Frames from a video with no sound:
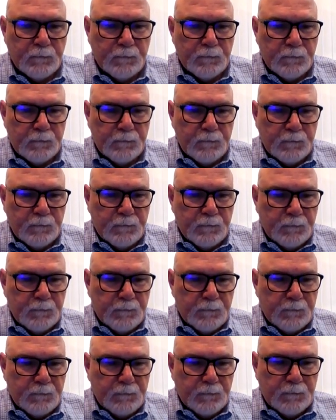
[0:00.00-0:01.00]

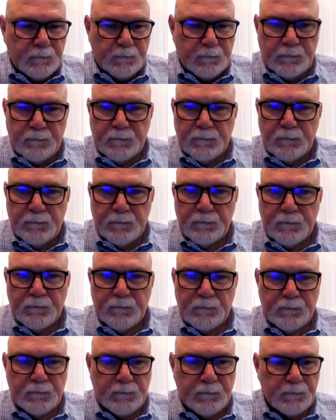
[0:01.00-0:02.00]

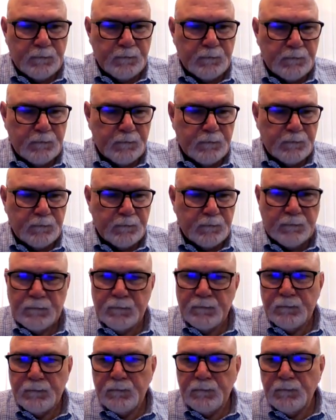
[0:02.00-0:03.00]

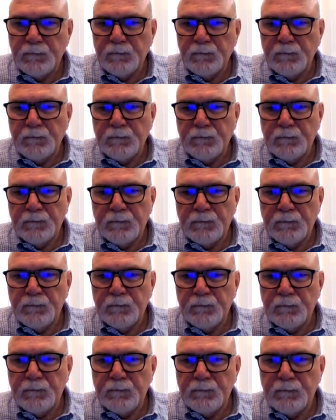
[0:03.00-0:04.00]

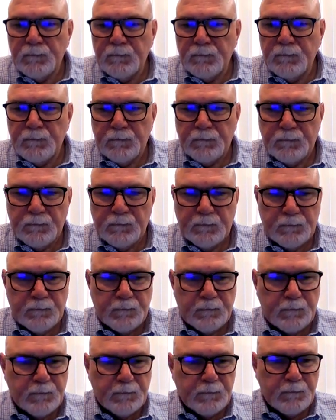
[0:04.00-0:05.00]

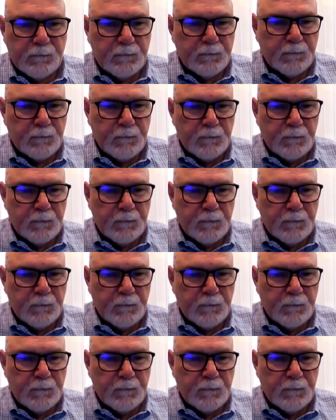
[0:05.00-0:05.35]
Nothing is said.